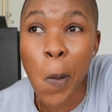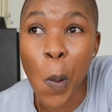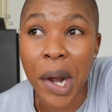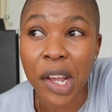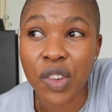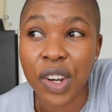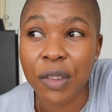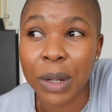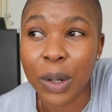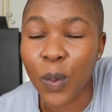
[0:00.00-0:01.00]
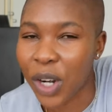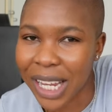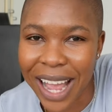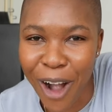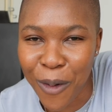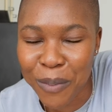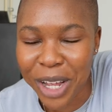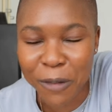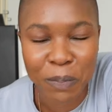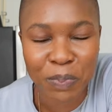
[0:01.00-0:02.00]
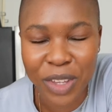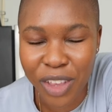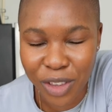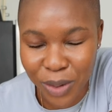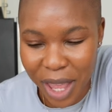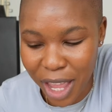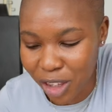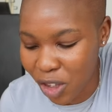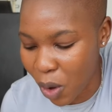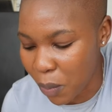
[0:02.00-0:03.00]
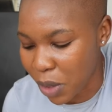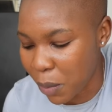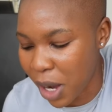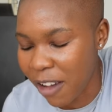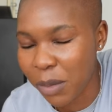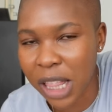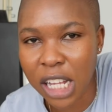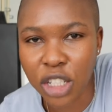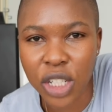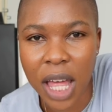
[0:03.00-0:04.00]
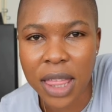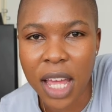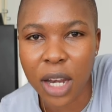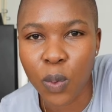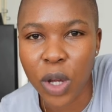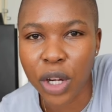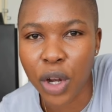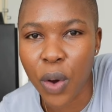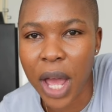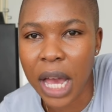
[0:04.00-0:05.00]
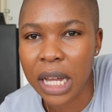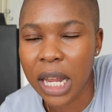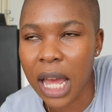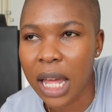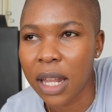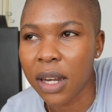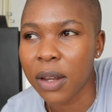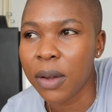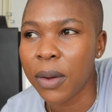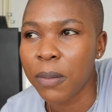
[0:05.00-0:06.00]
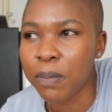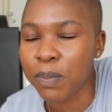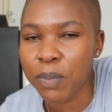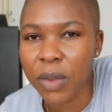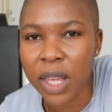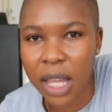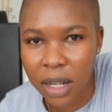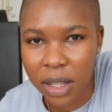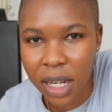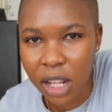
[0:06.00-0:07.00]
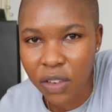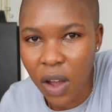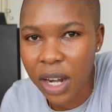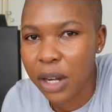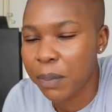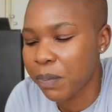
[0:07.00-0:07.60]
when I should have been working out, but that's okay. So I'm gonna have my lunch, and then we're gonna go ahead and get the day started.